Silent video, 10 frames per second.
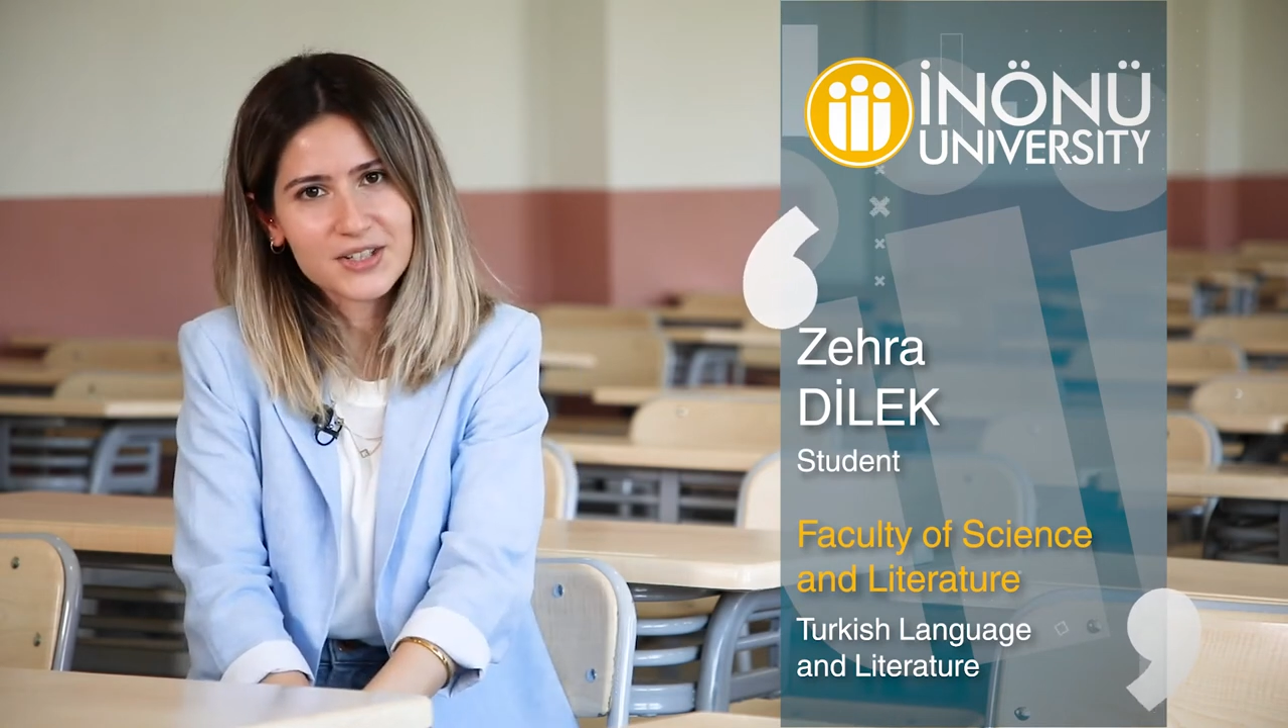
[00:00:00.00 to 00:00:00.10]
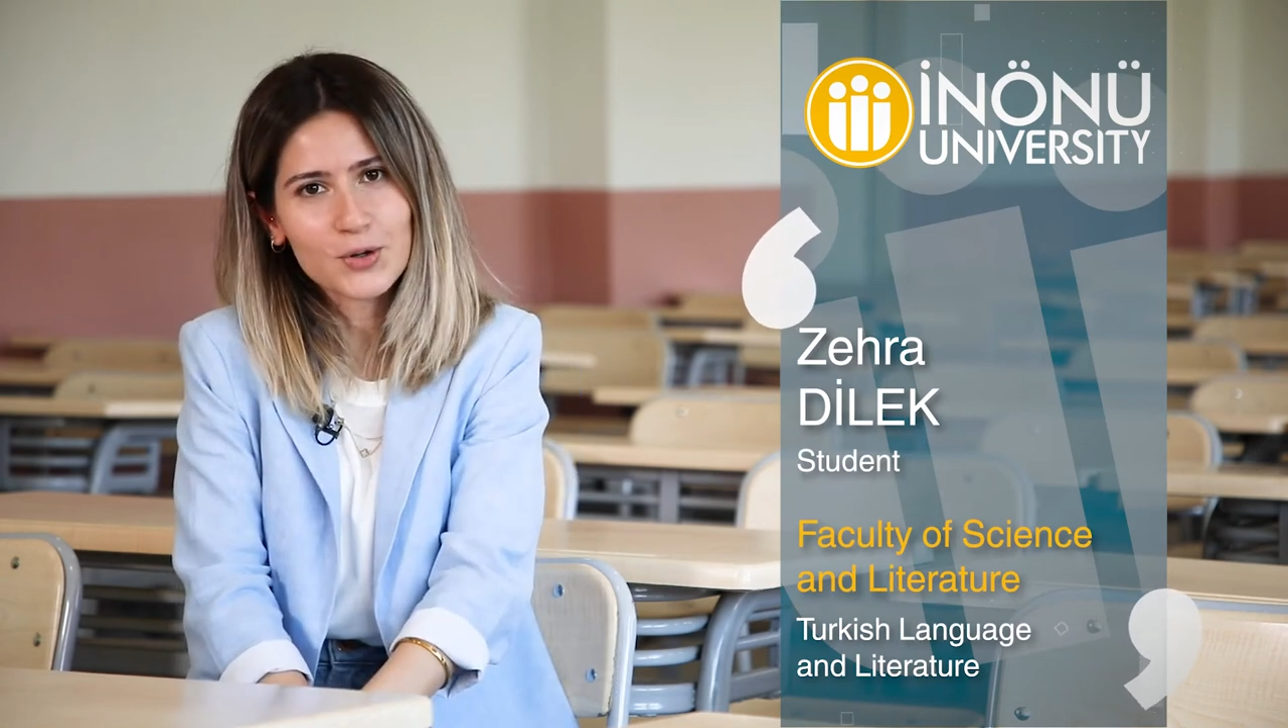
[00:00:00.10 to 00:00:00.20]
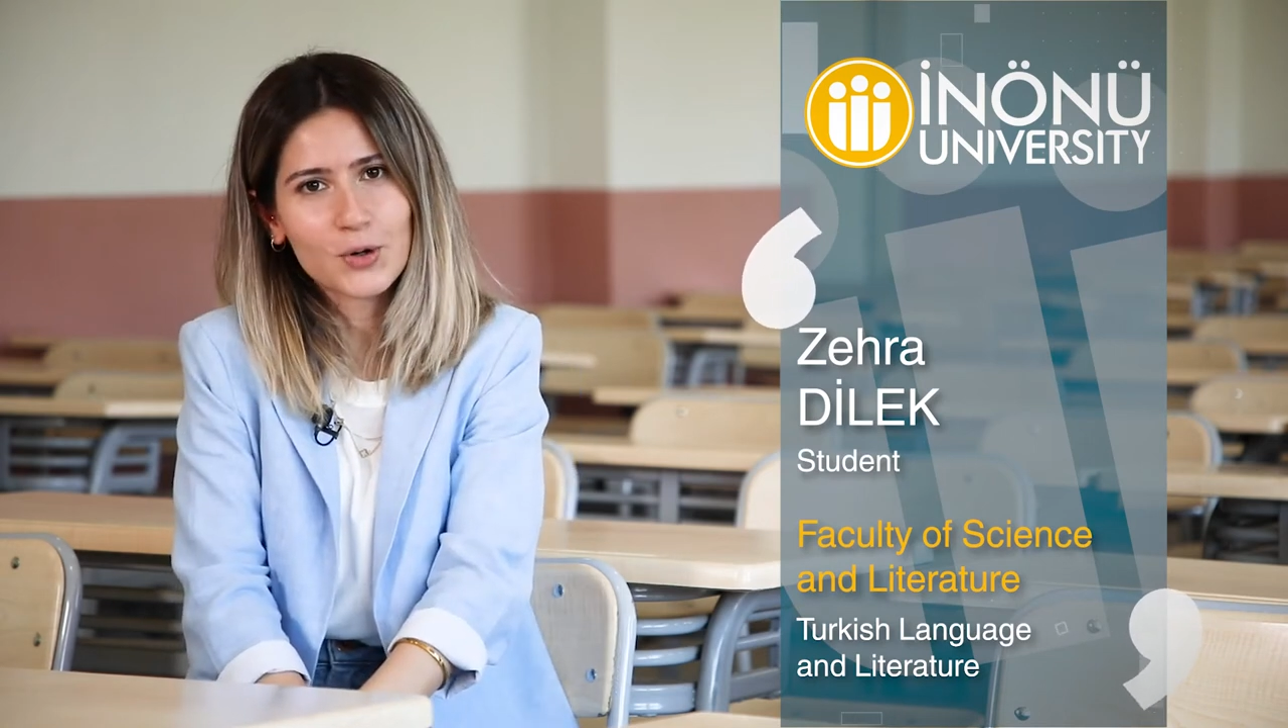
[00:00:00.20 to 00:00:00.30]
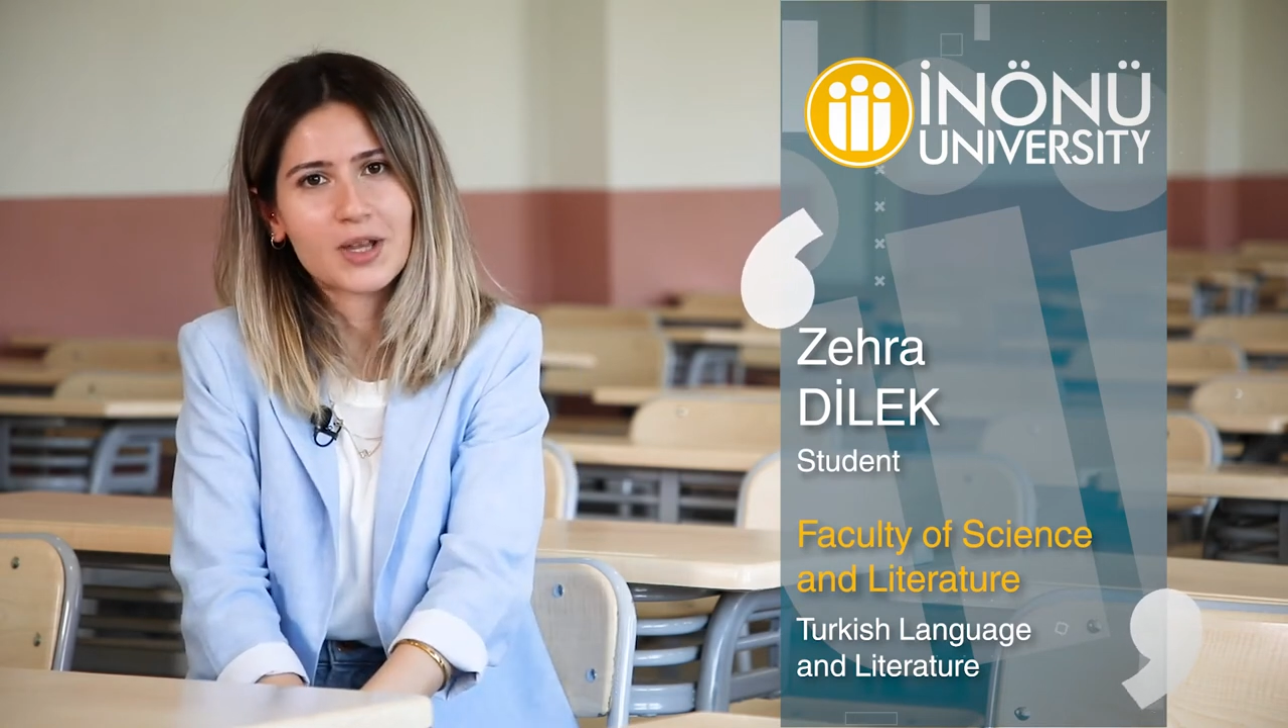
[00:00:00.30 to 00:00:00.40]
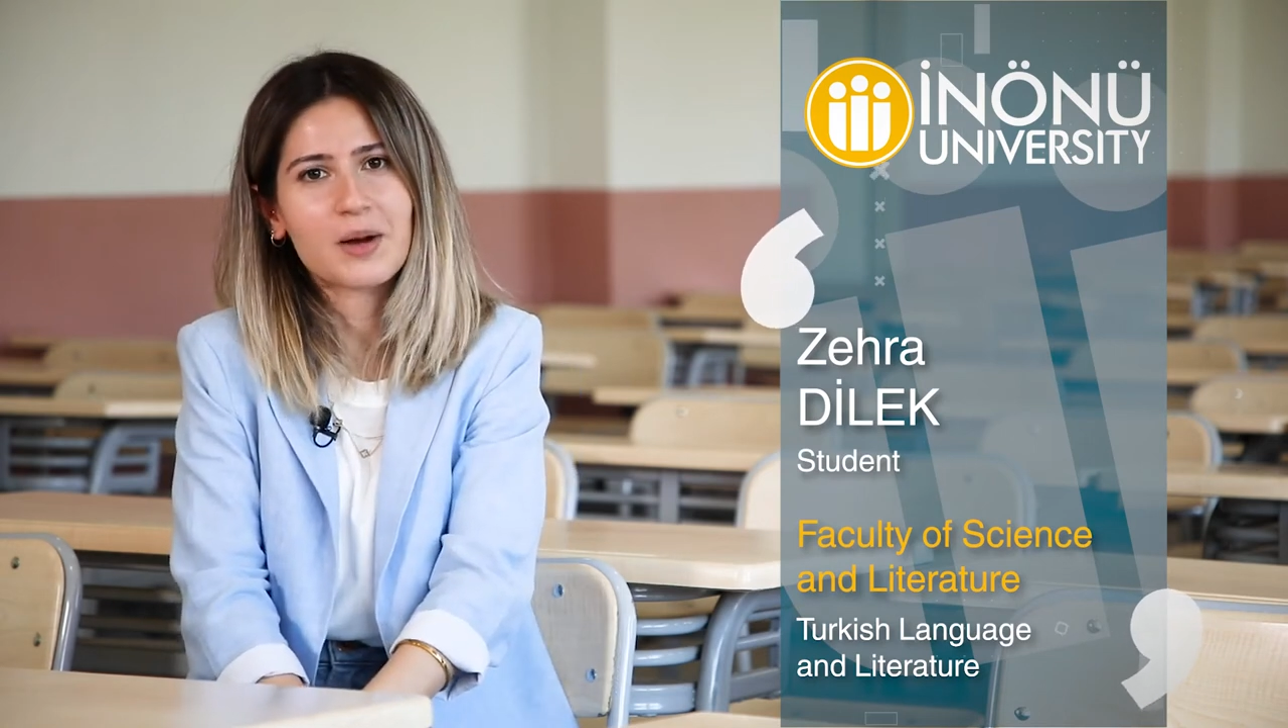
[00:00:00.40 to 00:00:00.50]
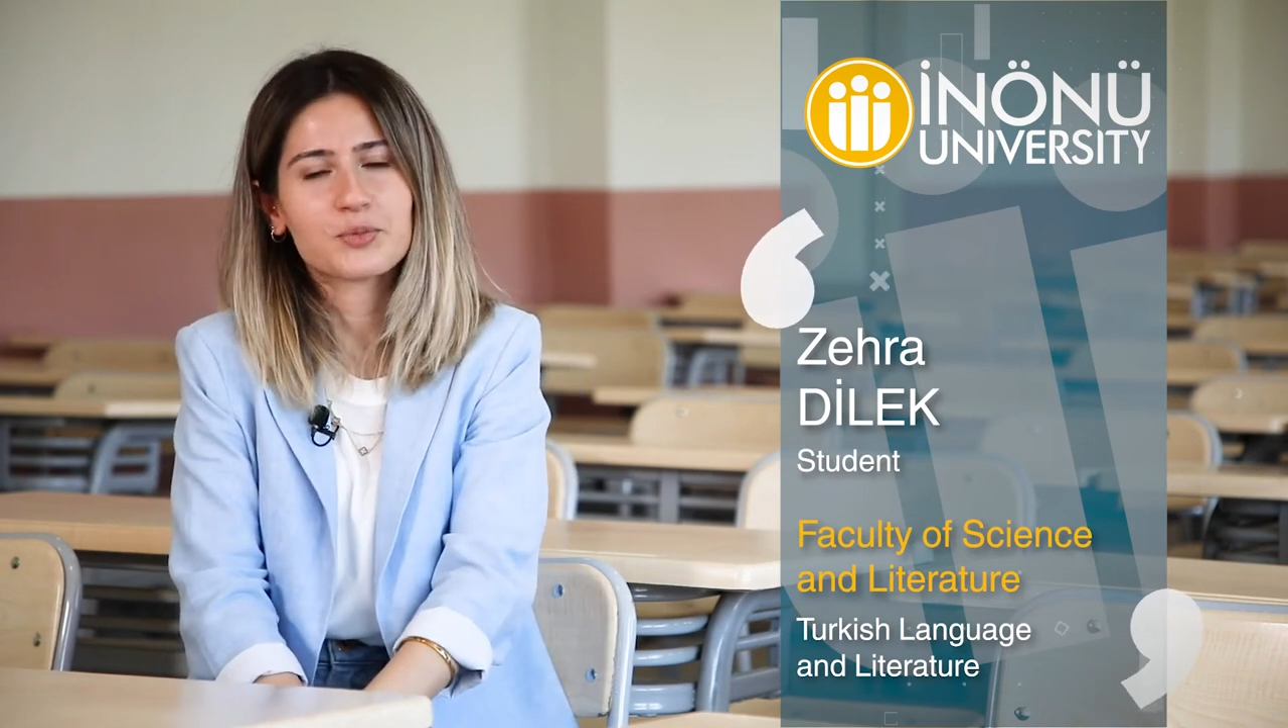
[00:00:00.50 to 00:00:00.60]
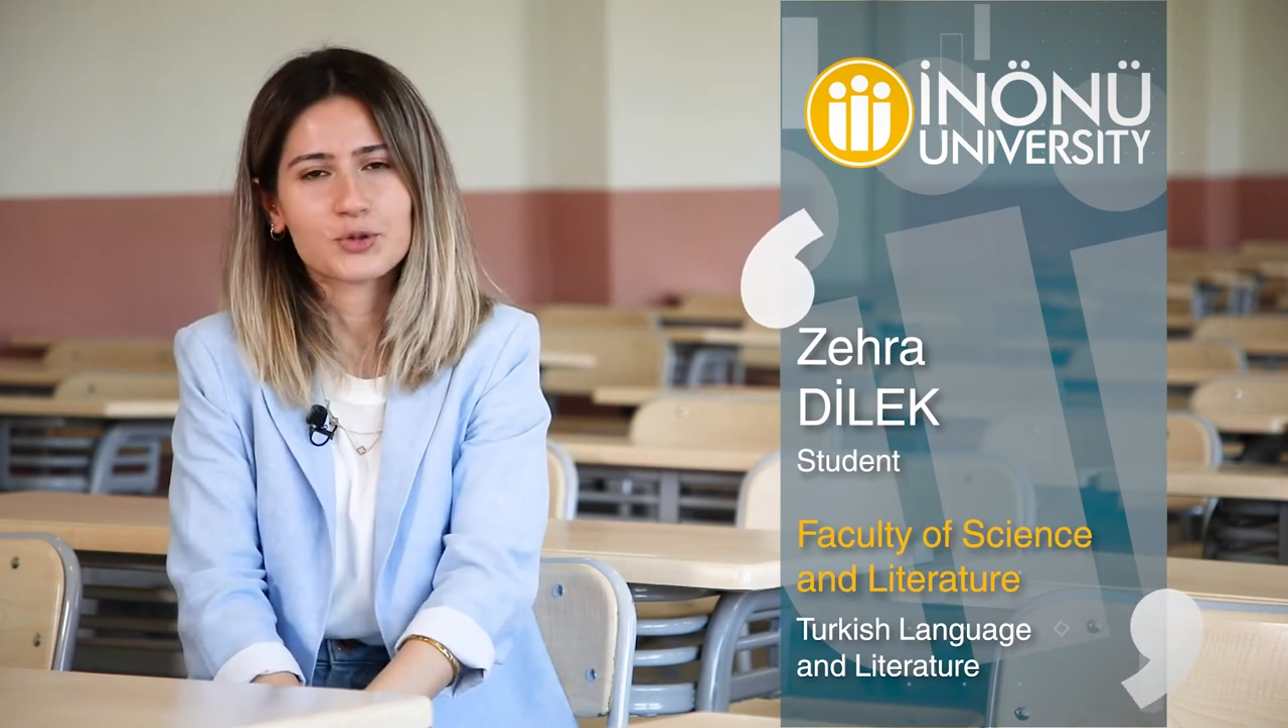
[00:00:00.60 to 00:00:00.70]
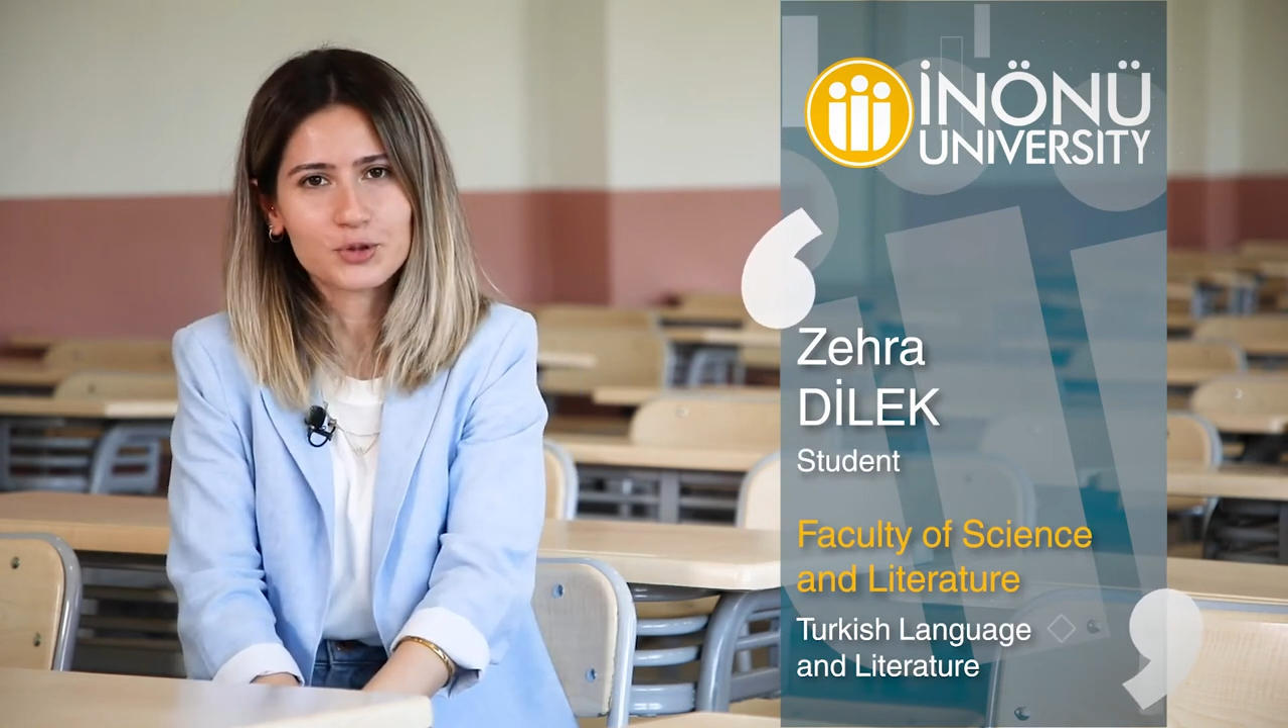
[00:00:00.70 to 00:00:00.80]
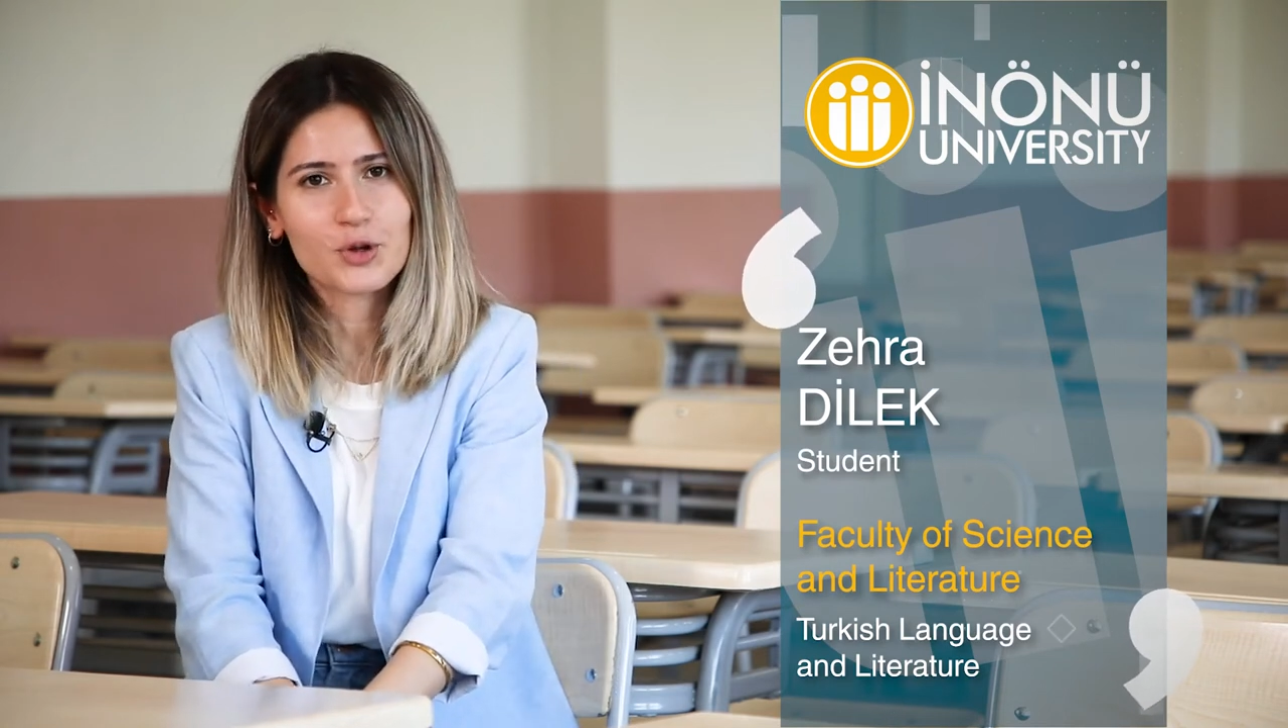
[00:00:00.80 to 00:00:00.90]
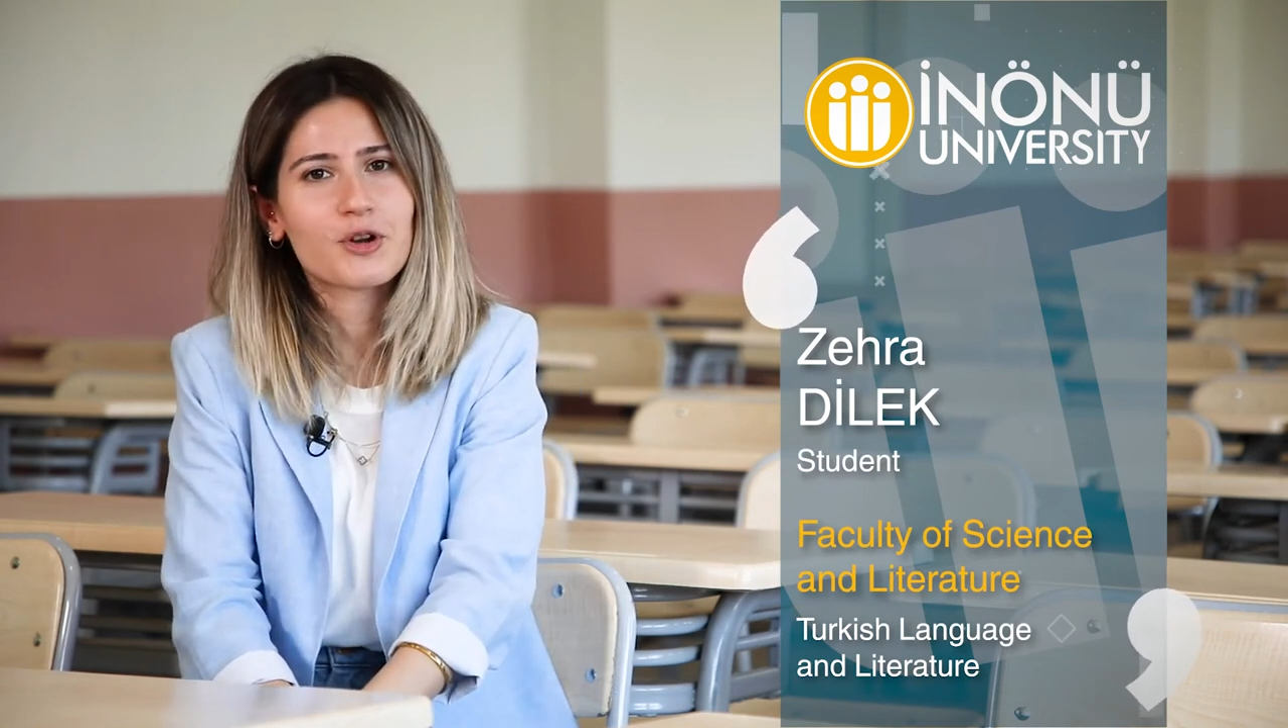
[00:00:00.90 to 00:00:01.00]
to the
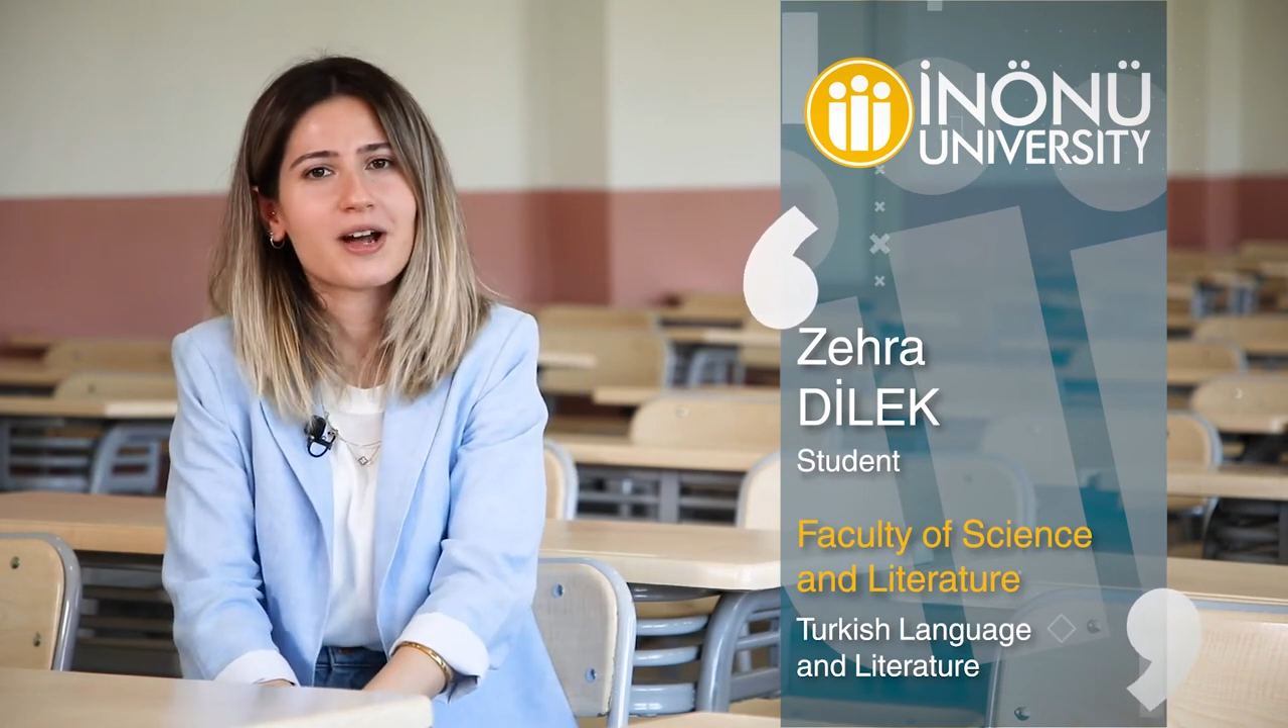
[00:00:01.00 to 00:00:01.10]
students who will